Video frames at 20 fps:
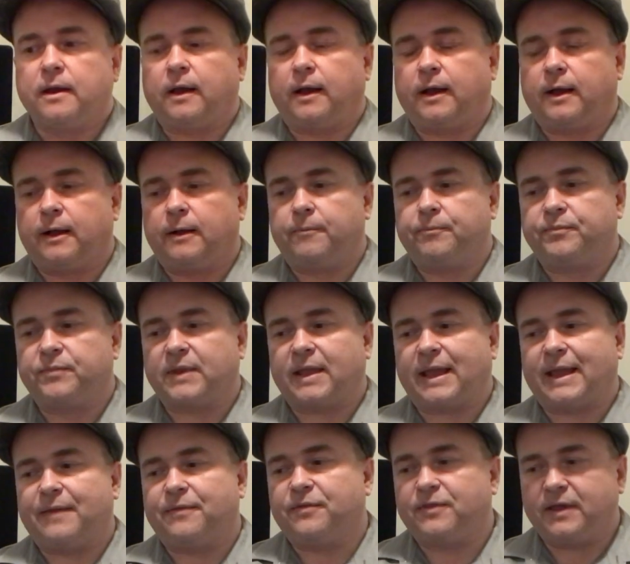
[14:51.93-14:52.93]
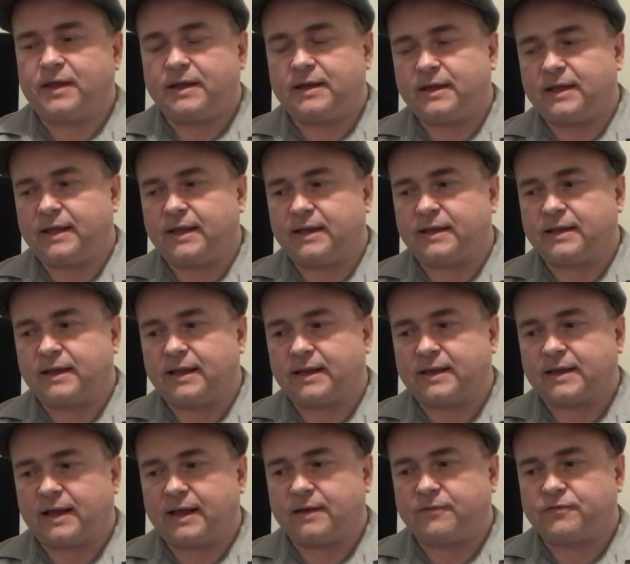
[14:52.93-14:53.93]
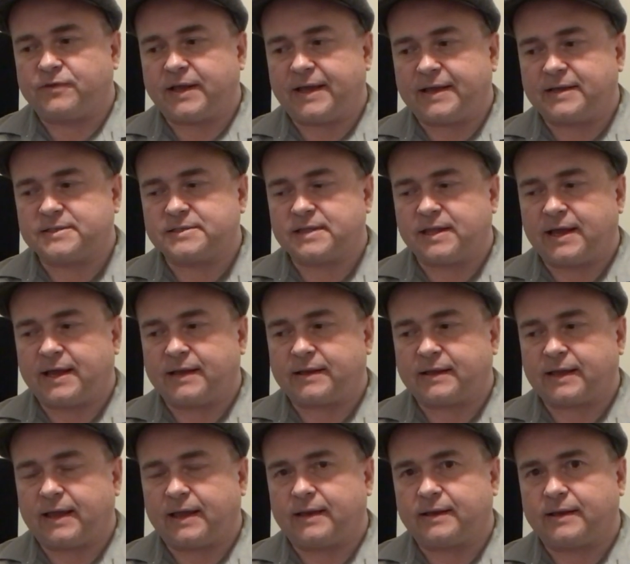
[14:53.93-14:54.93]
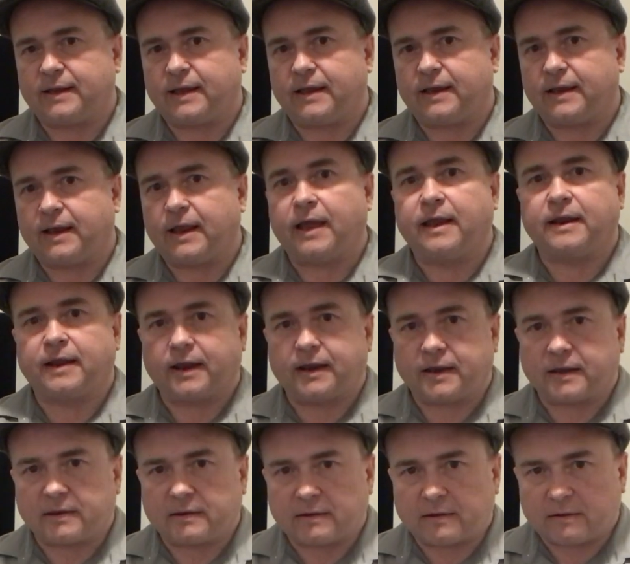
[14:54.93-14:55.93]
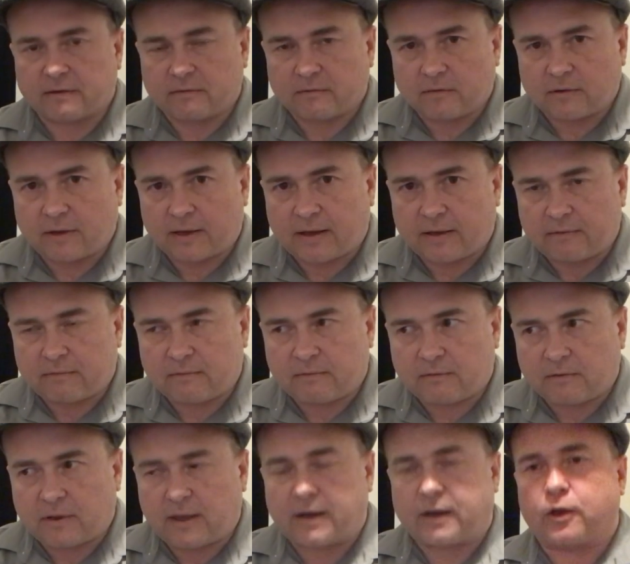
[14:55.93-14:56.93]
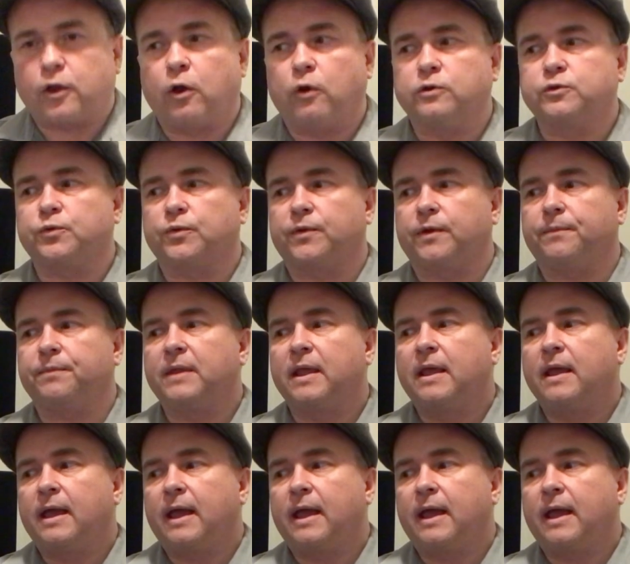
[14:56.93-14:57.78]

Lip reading: And then it kind of takes that and it goes with it.